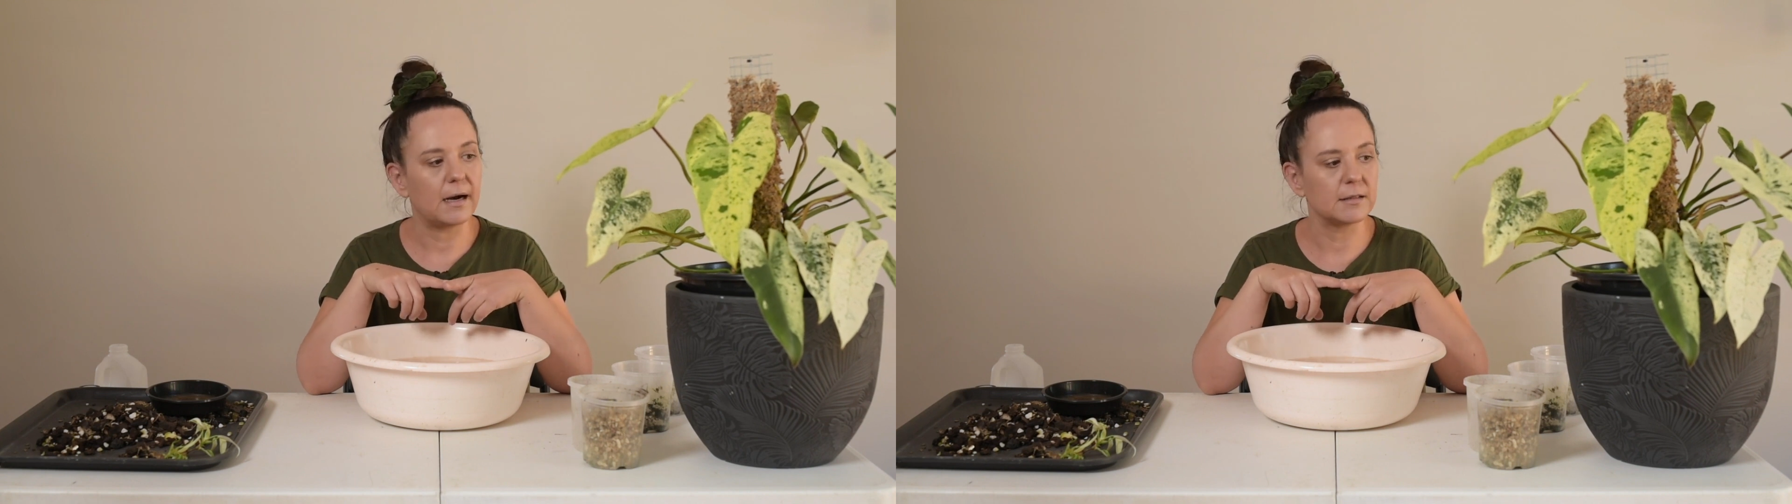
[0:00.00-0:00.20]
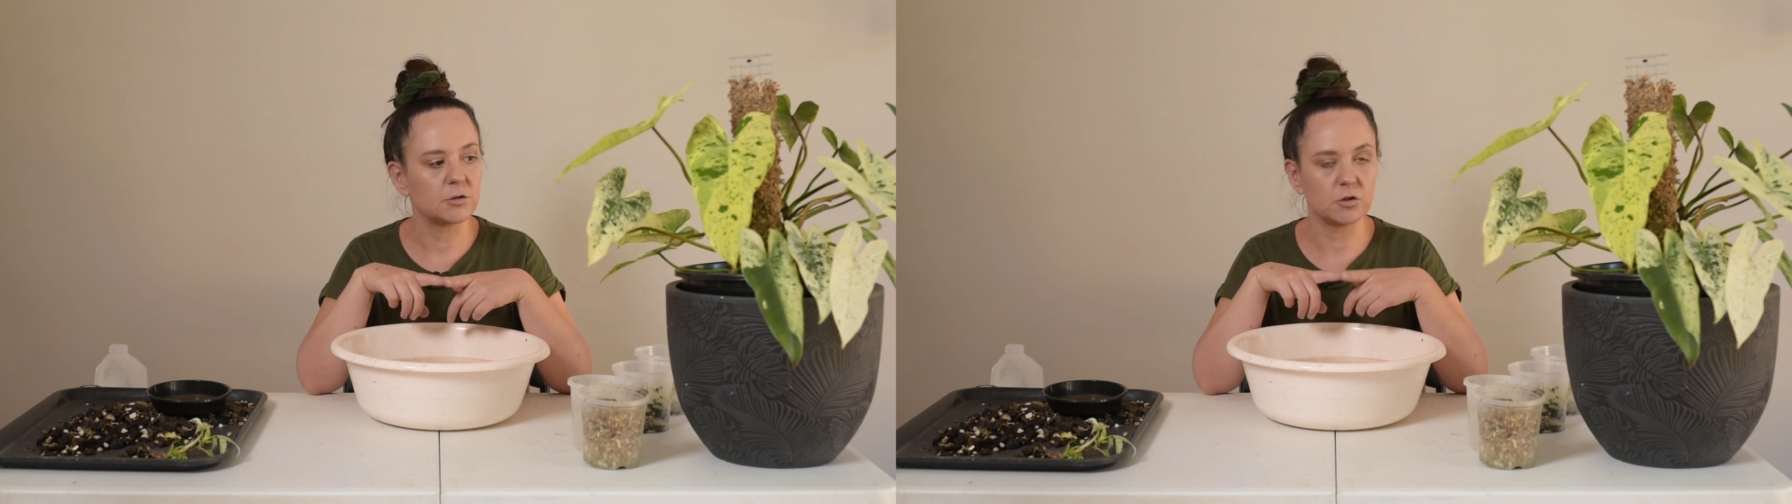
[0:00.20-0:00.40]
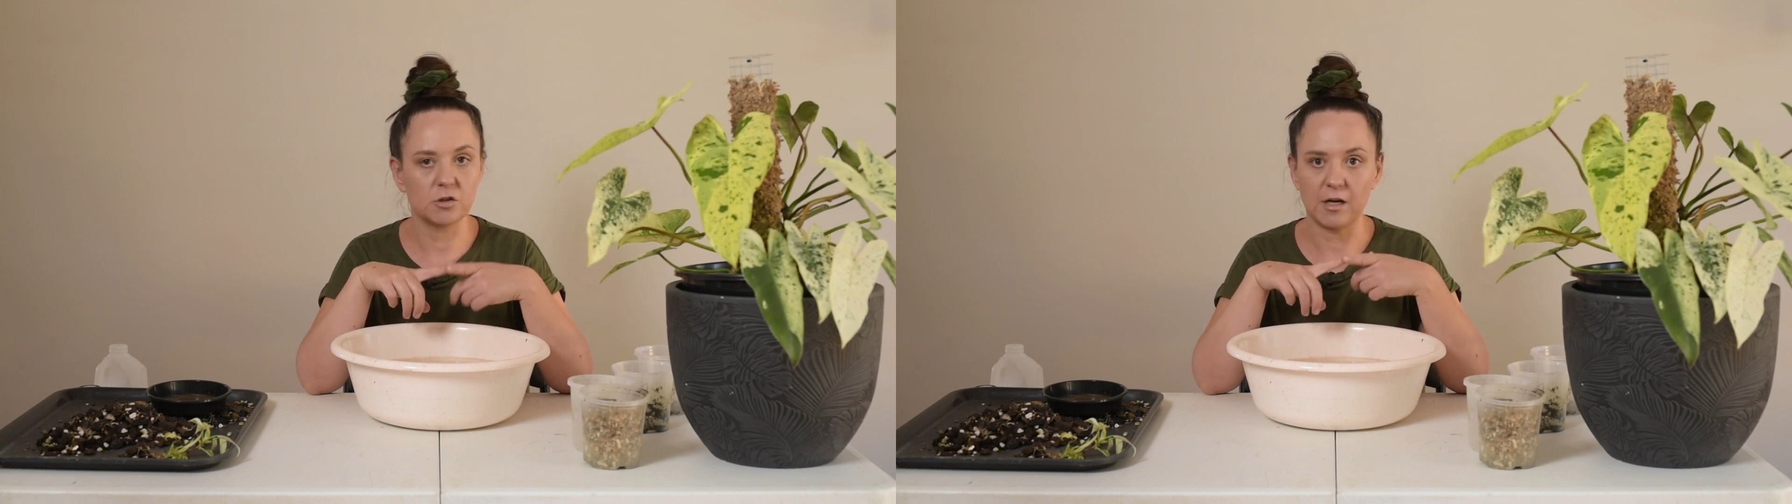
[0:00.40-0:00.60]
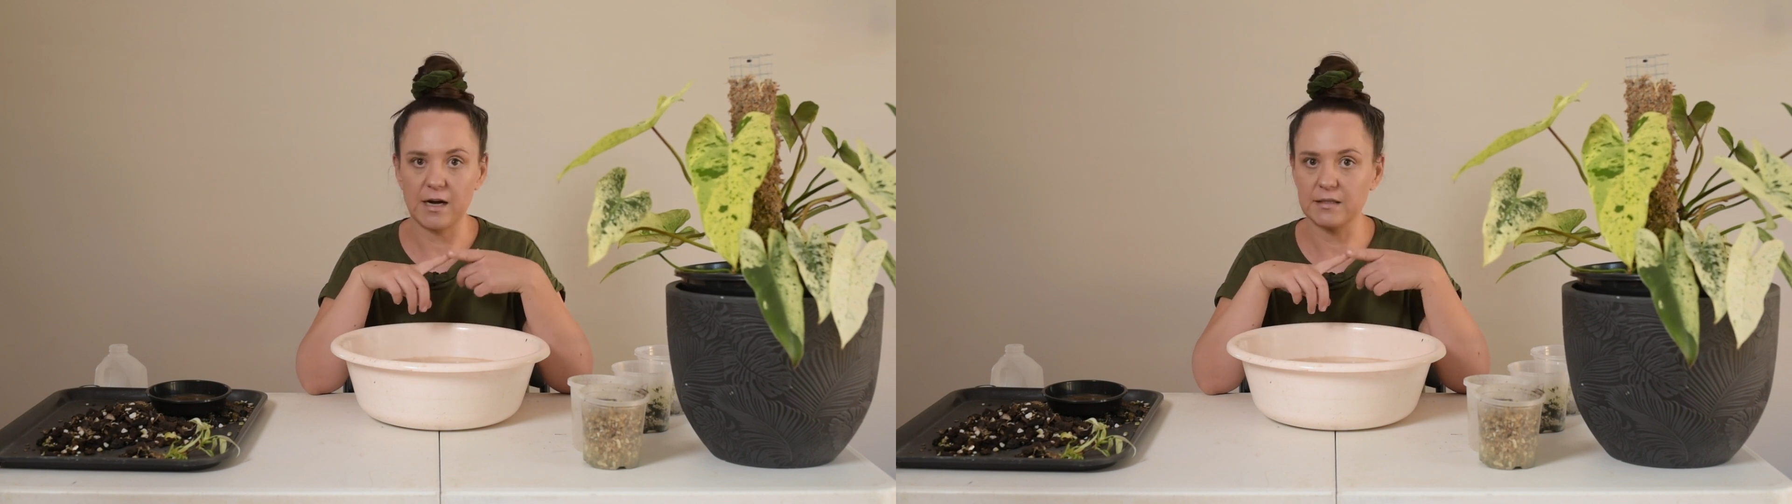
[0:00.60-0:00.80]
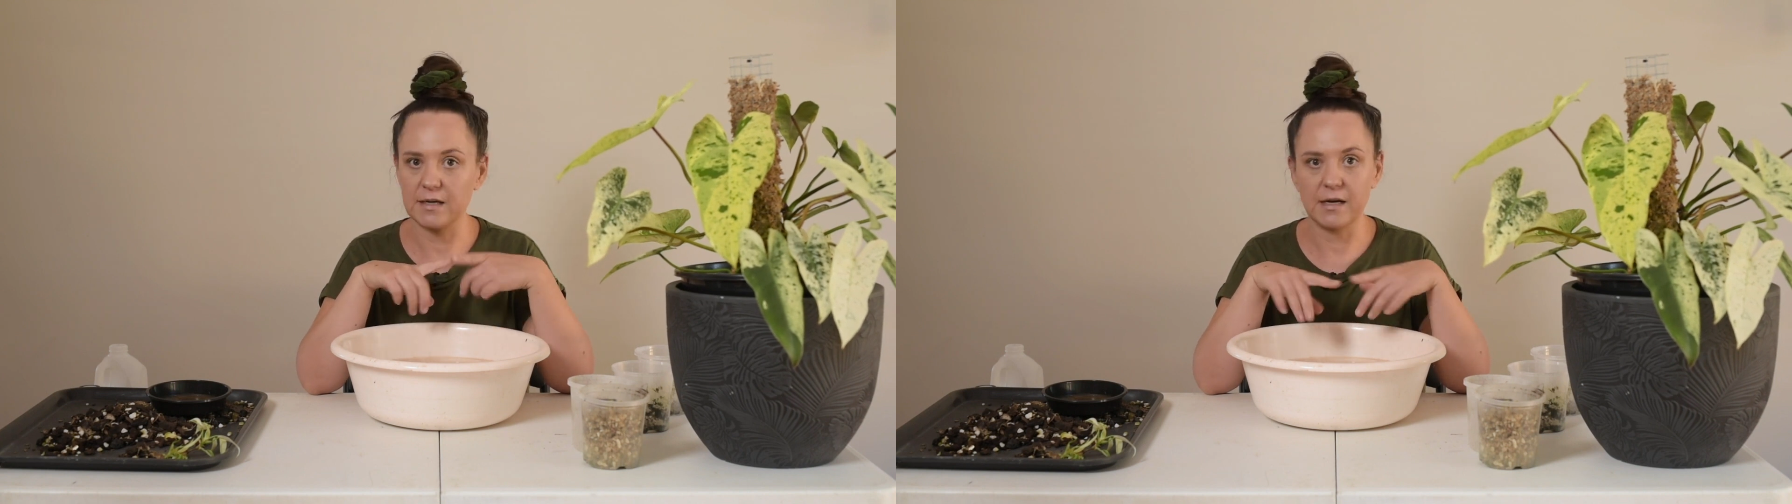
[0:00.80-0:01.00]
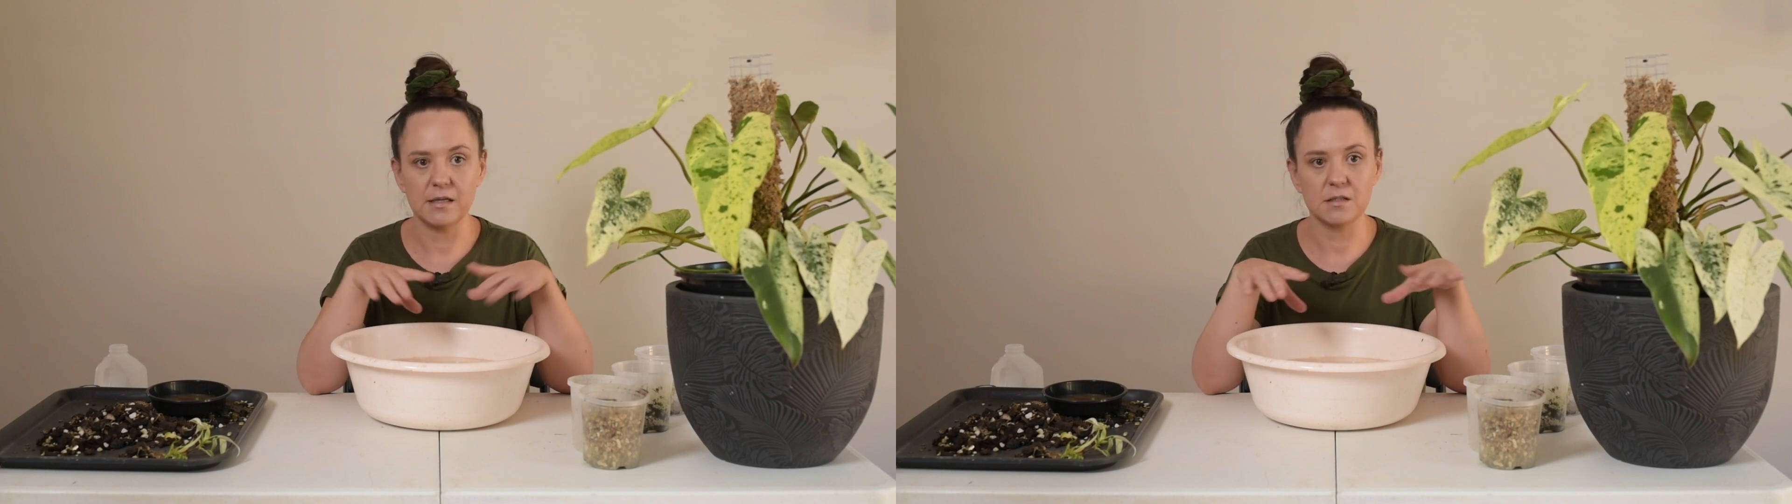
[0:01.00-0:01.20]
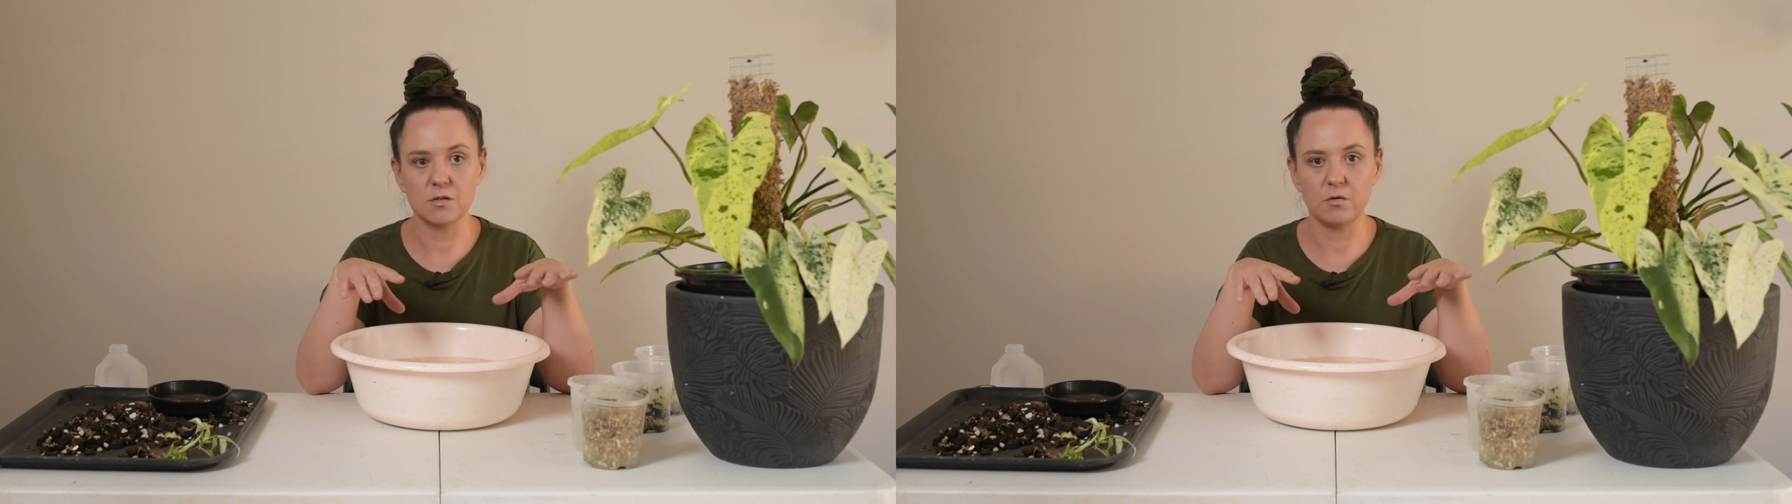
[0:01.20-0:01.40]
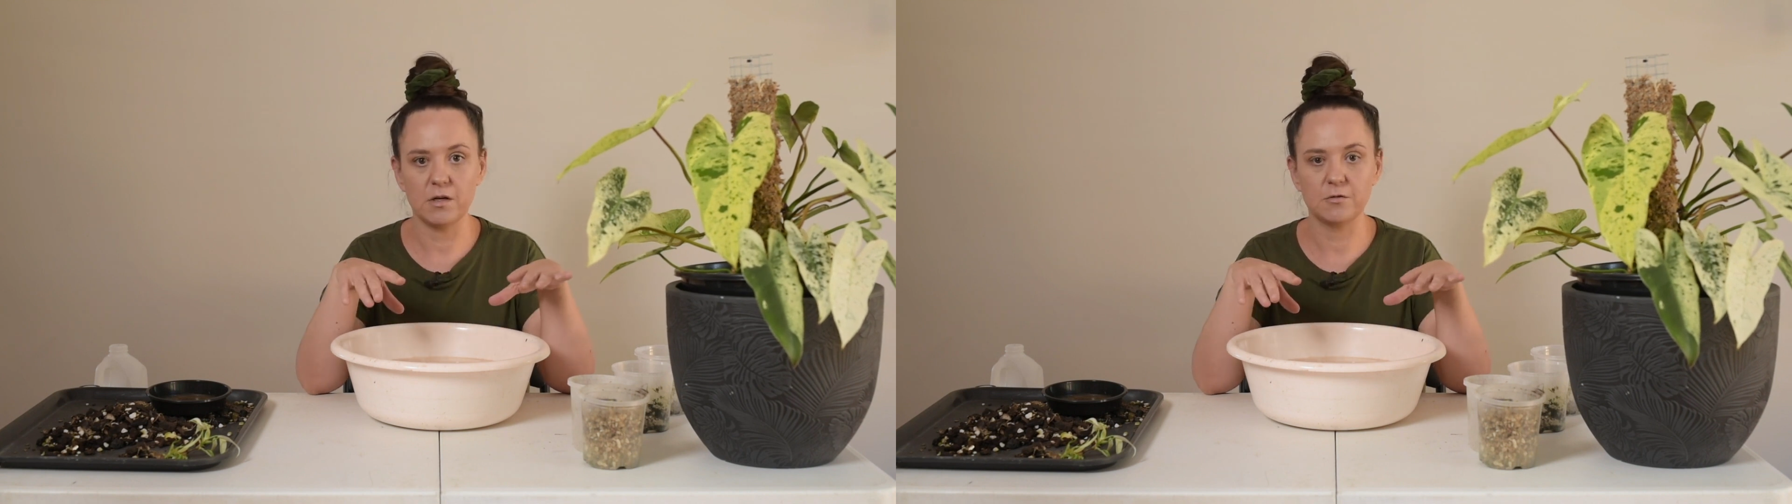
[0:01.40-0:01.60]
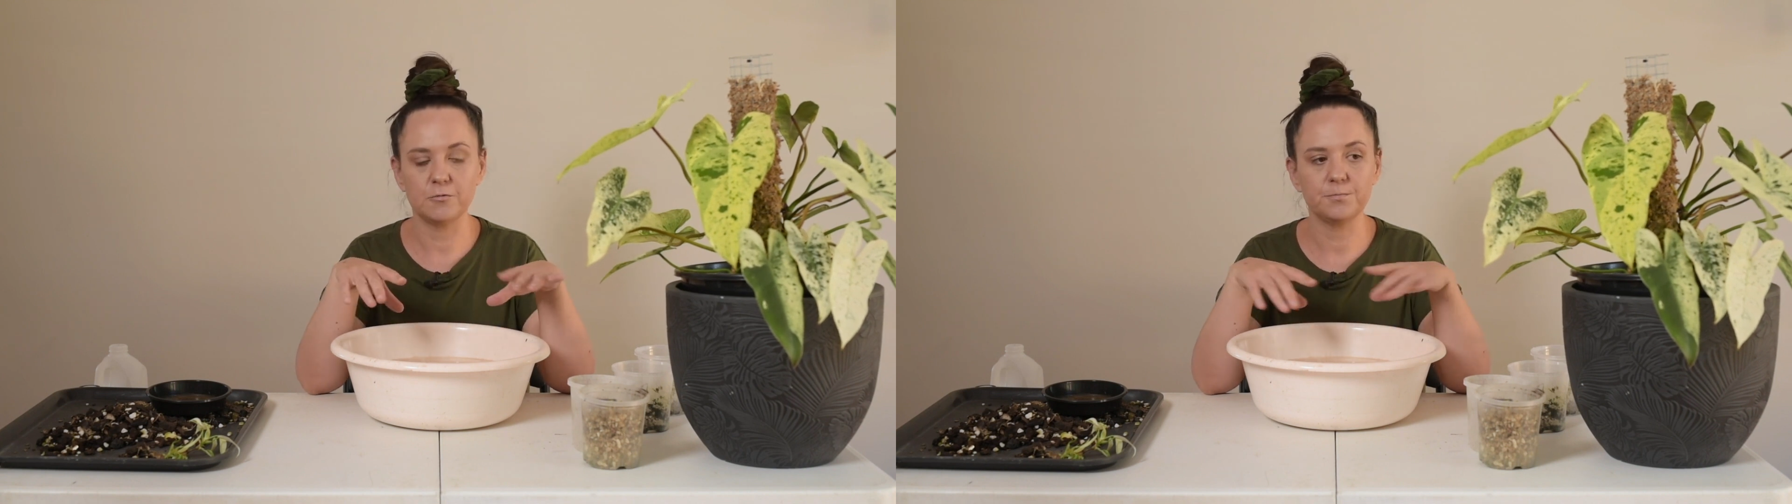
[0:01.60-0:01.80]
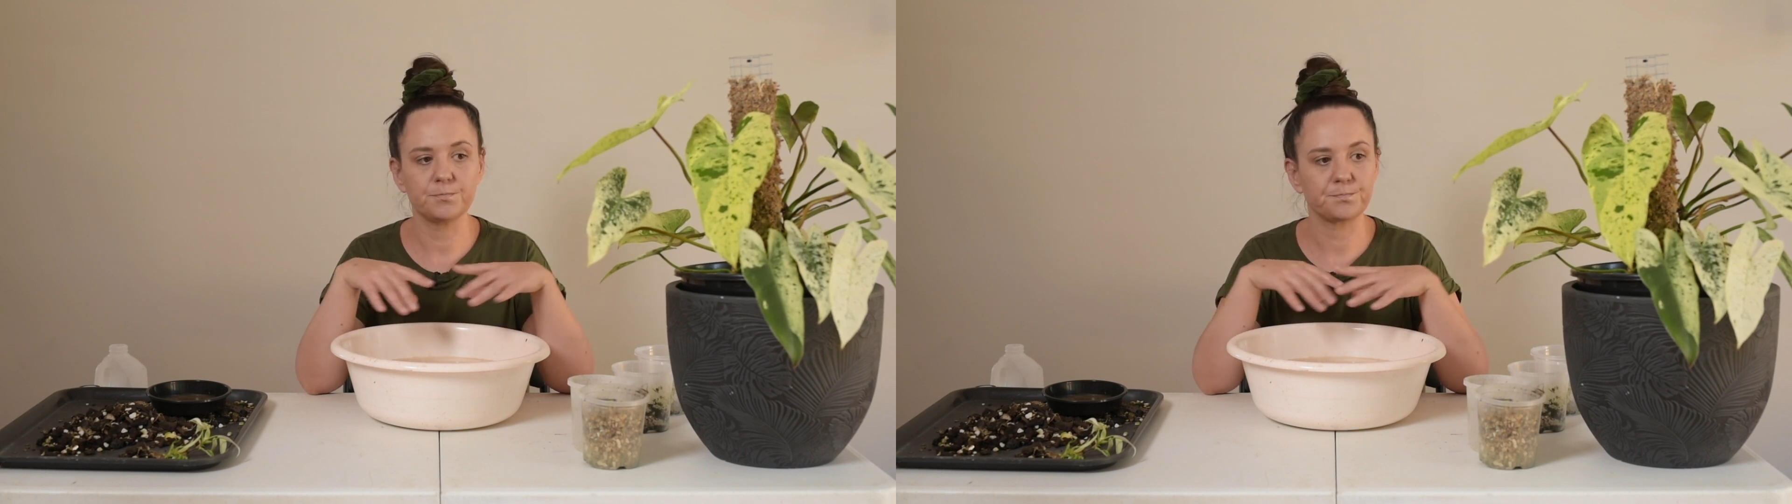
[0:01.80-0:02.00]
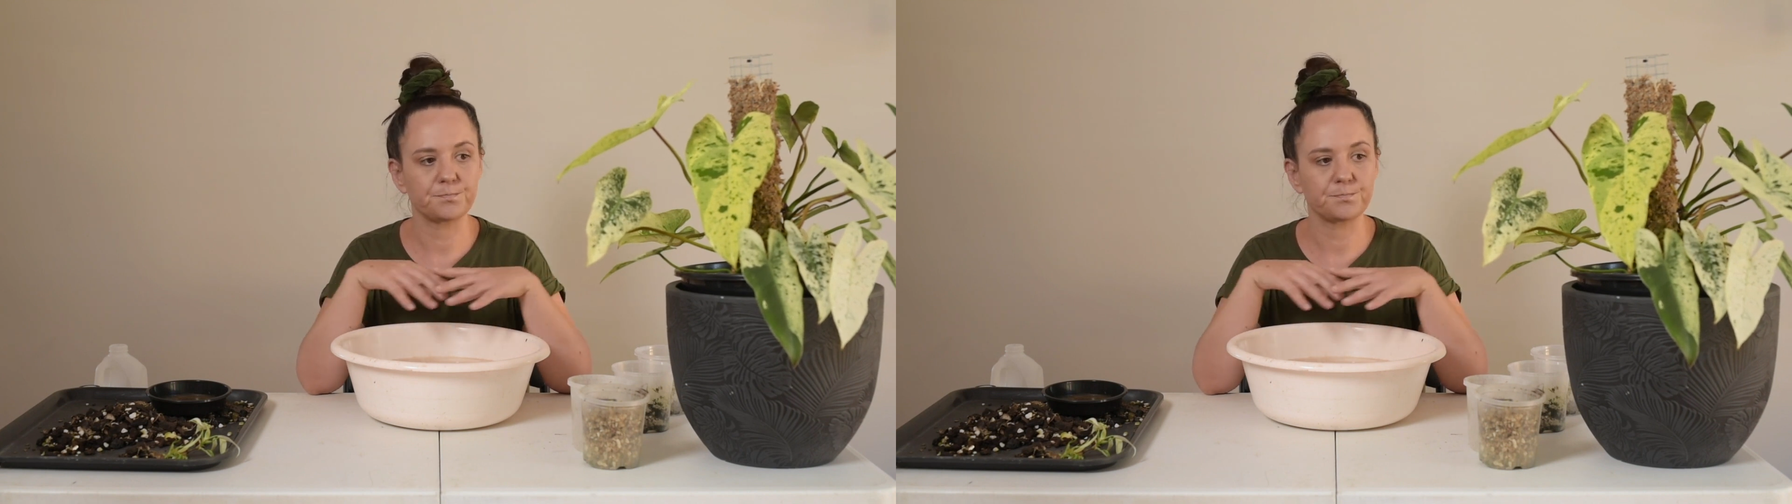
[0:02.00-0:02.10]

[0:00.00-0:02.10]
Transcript: I do not add any soil.